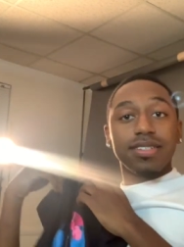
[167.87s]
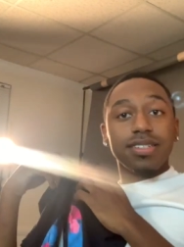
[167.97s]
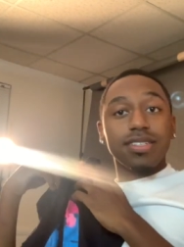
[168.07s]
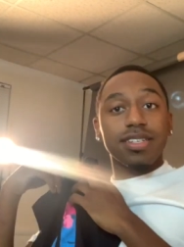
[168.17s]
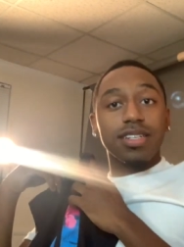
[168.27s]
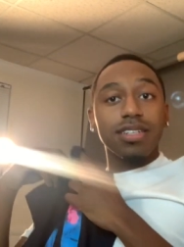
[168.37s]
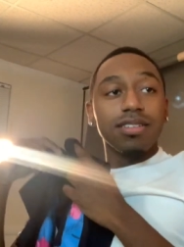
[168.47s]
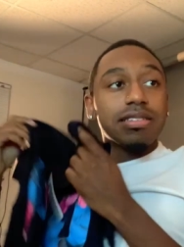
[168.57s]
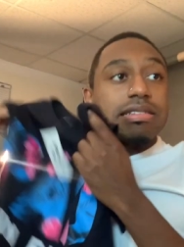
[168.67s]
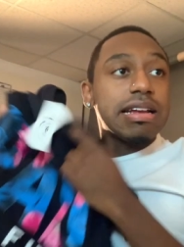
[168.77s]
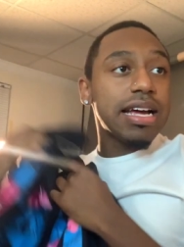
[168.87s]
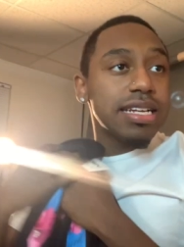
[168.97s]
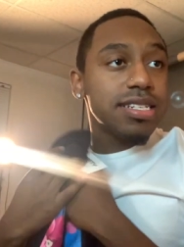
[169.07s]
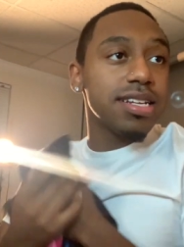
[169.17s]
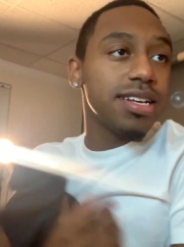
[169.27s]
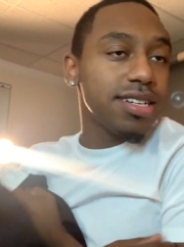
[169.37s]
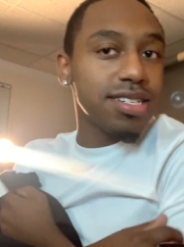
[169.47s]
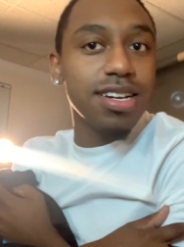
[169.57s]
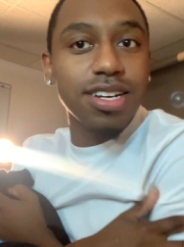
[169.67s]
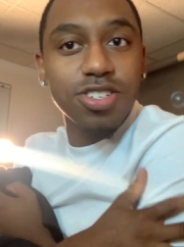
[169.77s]
It's nice. It
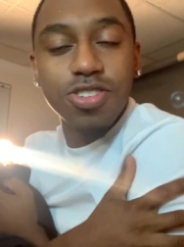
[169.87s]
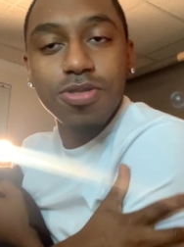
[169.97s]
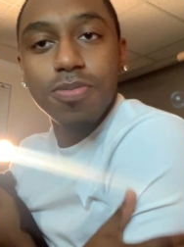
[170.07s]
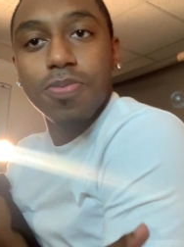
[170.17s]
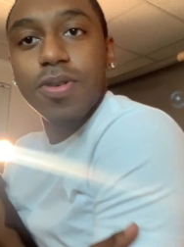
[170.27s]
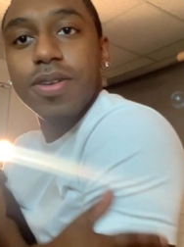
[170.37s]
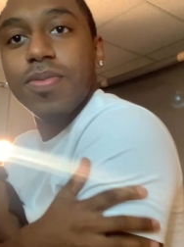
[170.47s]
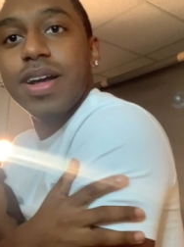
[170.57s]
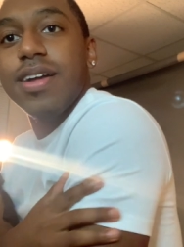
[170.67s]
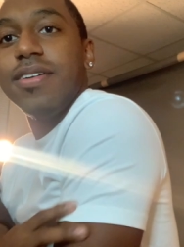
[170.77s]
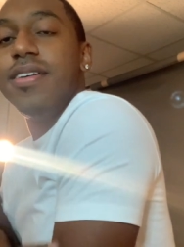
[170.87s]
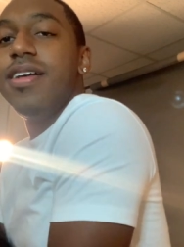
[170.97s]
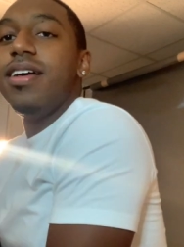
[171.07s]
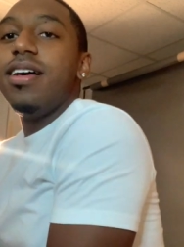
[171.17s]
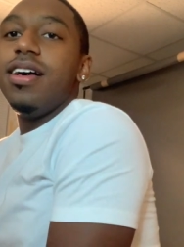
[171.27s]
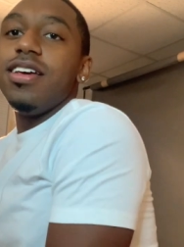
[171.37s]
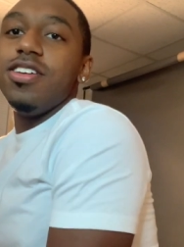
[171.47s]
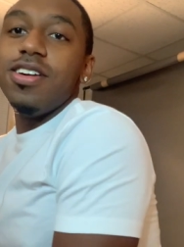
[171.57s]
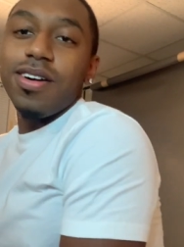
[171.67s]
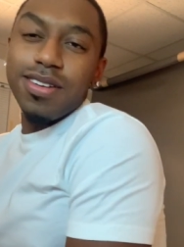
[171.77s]
snugs you pretty well. You
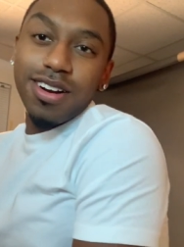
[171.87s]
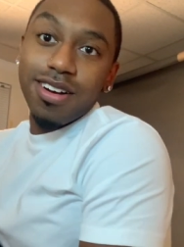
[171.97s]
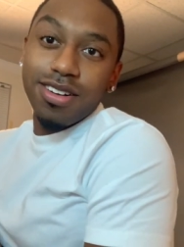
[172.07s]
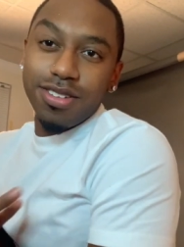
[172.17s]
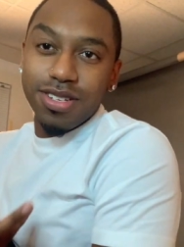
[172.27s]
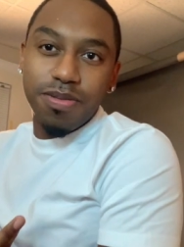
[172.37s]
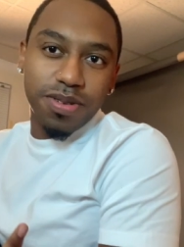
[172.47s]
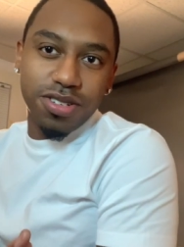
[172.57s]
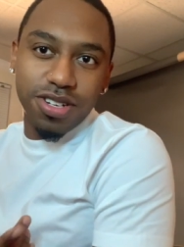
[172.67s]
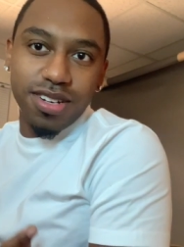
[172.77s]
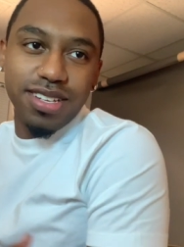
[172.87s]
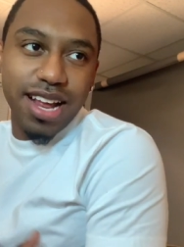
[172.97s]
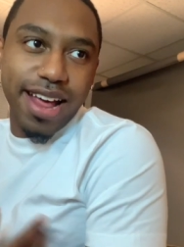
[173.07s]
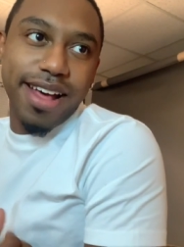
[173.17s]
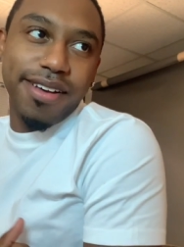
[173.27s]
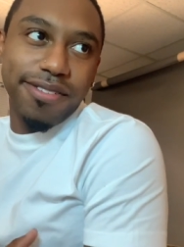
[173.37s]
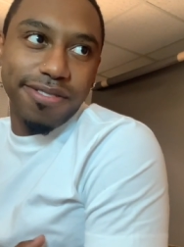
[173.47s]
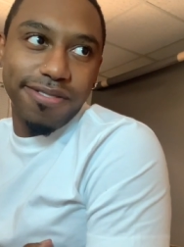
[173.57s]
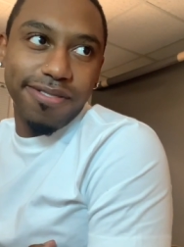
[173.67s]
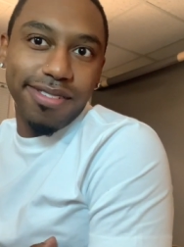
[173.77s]
know, there are those typical shirts that have
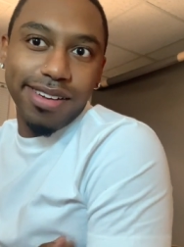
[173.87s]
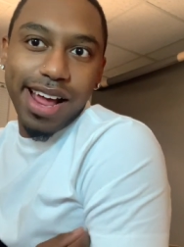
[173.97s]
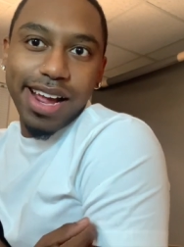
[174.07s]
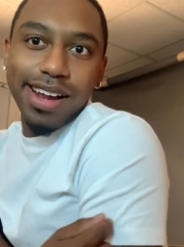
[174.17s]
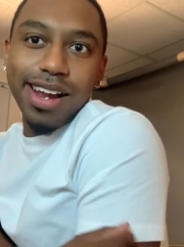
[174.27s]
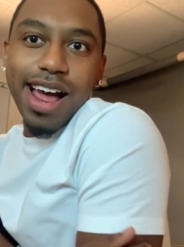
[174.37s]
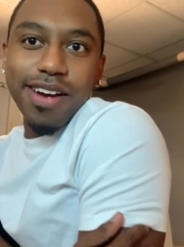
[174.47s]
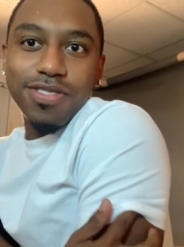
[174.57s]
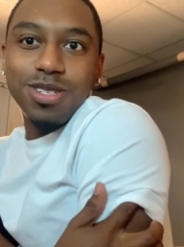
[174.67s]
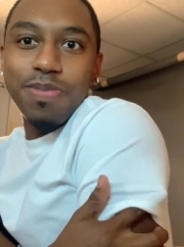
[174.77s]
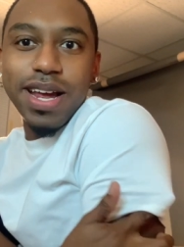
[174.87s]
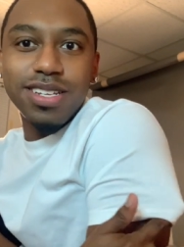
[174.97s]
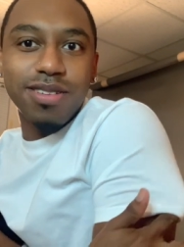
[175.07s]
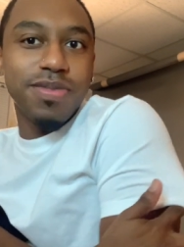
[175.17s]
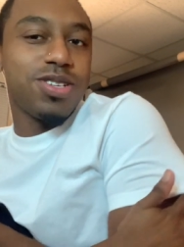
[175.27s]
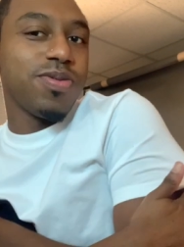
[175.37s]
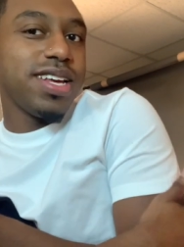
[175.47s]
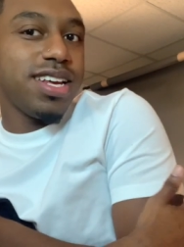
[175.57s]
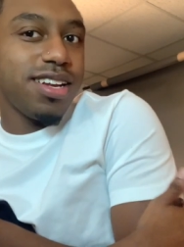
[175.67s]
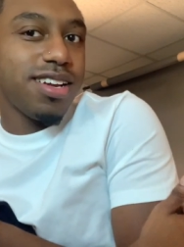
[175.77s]
like a lot of space in
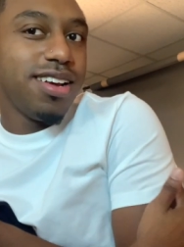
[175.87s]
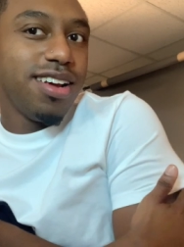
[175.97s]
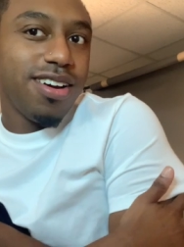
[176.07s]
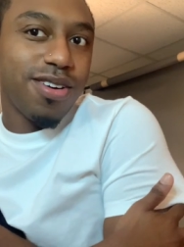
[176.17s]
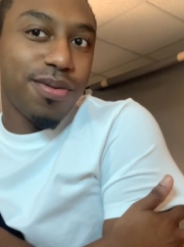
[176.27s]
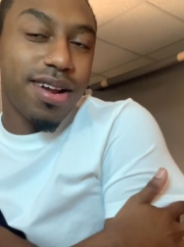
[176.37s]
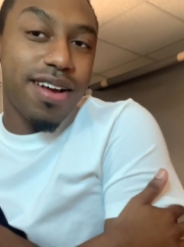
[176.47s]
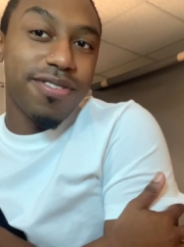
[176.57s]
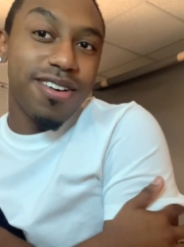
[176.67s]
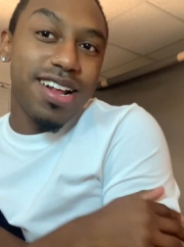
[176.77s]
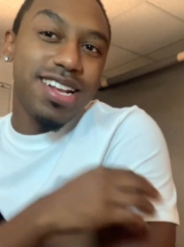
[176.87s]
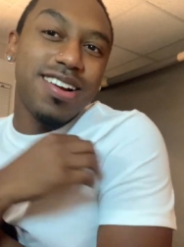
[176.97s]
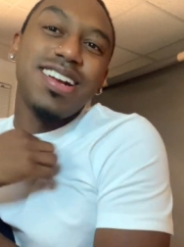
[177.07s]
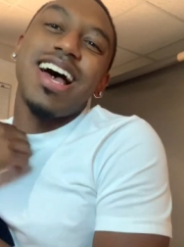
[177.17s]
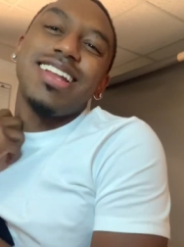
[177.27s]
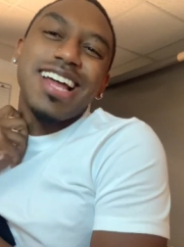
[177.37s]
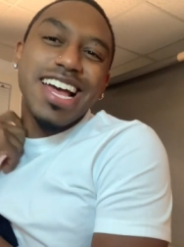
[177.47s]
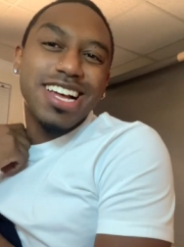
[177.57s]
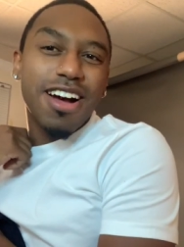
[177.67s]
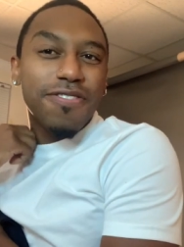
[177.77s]
between or whatever, and they're not
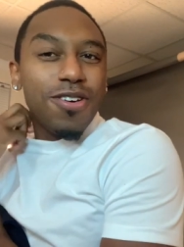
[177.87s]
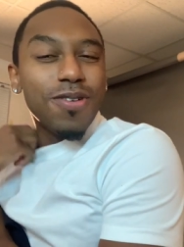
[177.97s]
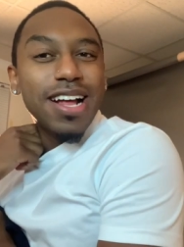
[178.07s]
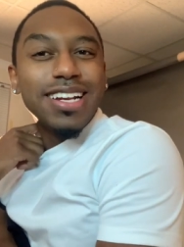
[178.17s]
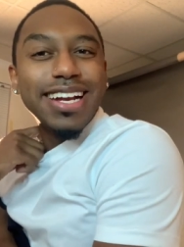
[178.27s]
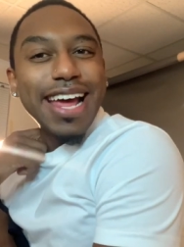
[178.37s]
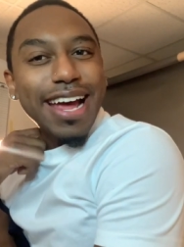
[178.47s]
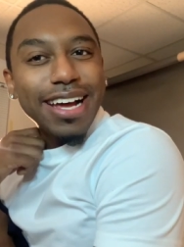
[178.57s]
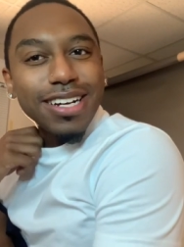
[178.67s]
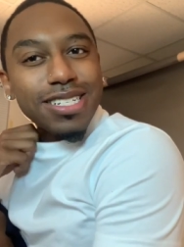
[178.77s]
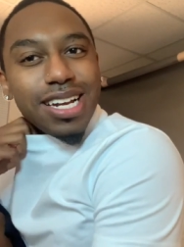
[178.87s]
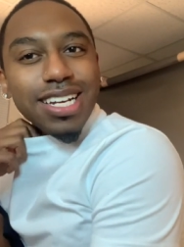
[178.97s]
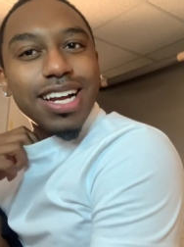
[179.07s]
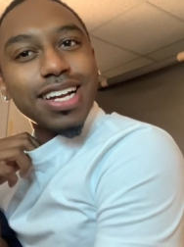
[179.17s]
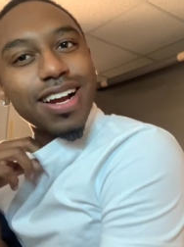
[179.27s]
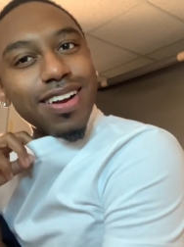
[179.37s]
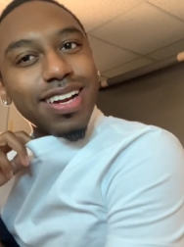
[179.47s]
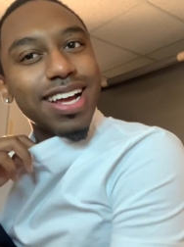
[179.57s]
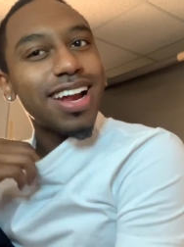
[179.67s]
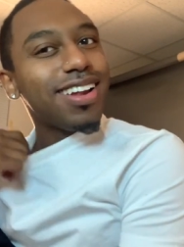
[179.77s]
like cuffing around the neck or something like that, or they
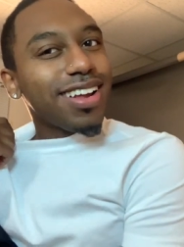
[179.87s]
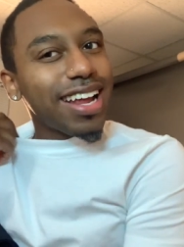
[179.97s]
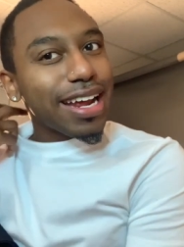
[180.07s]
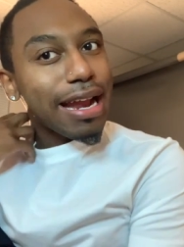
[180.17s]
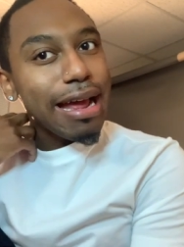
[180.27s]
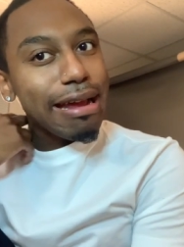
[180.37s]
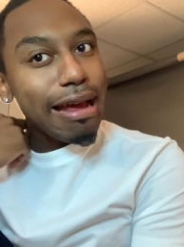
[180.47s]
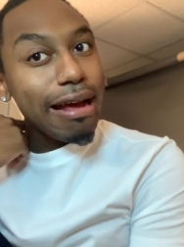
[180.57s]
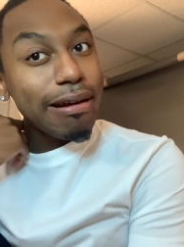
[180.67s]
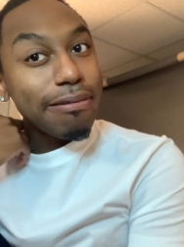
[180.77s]
kind of look like a nightgown or